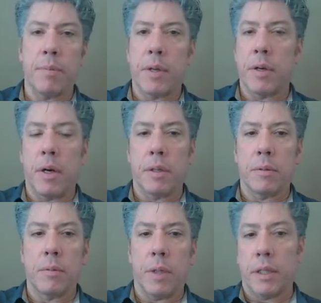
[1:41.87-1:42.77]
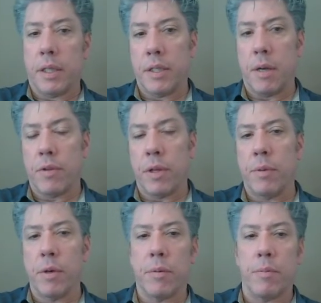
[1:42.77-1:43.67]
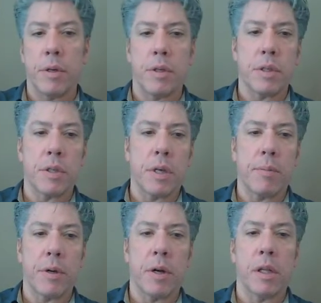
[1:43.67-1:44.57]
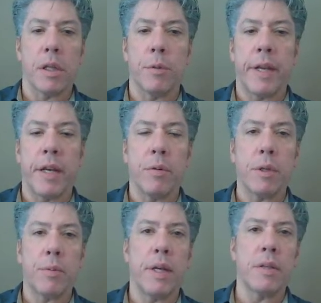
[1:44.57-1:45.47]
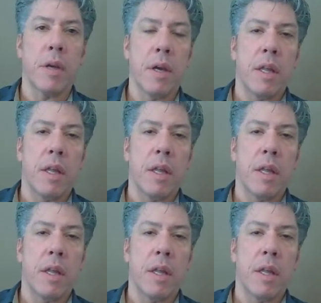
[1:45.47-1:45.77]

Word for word: They're all, well, except for the emer emergency stop, they're all illuminated, which means